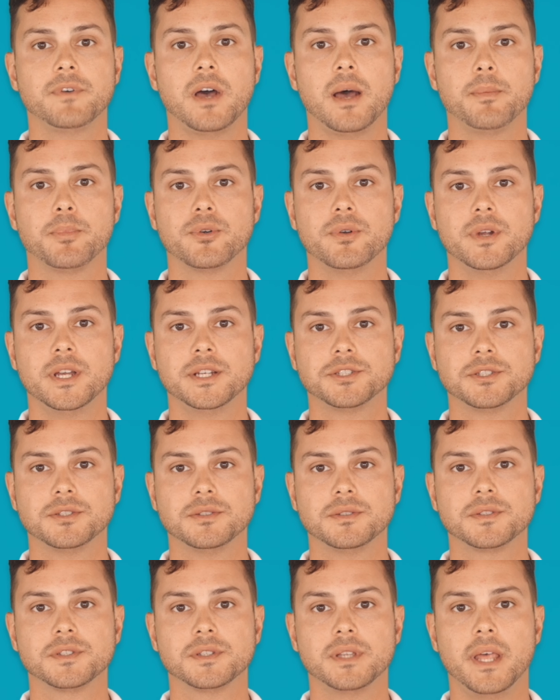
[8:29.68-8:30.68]

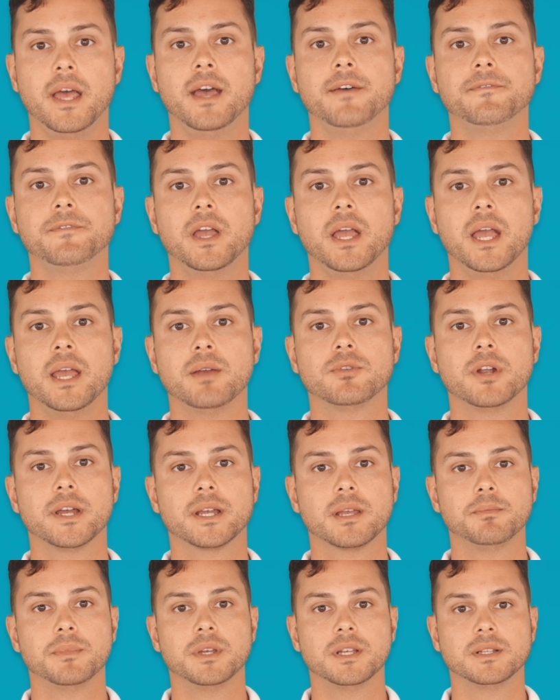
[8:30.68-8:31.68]
operations, the FAA
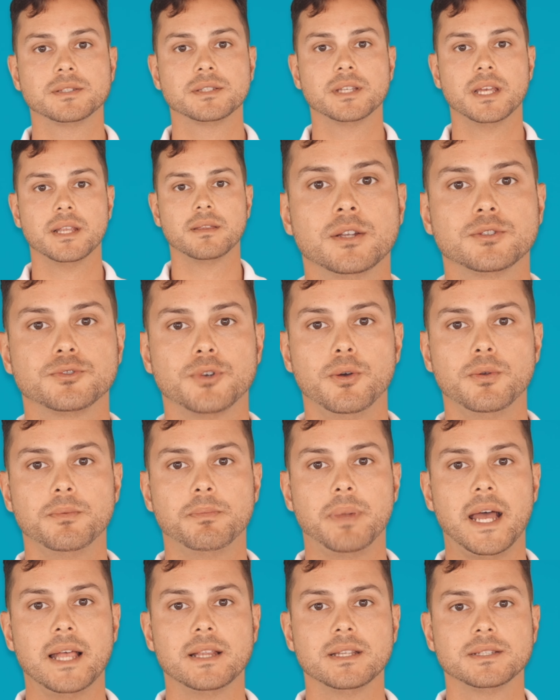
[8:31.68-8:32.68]
recommends that drone
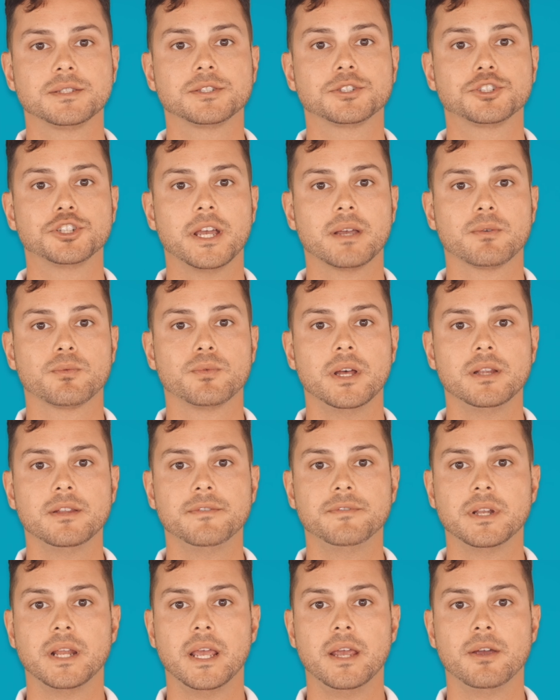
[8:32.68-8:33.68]
pilots check
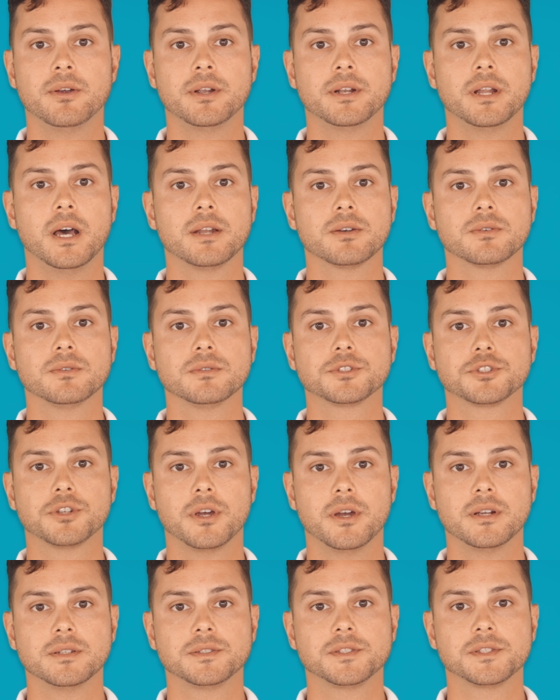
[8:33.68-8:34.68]
relevant aeronautical
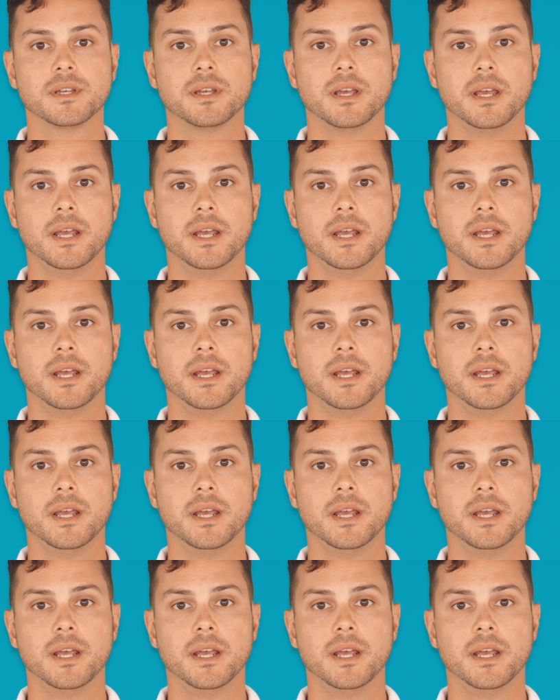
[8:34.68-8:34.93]
charts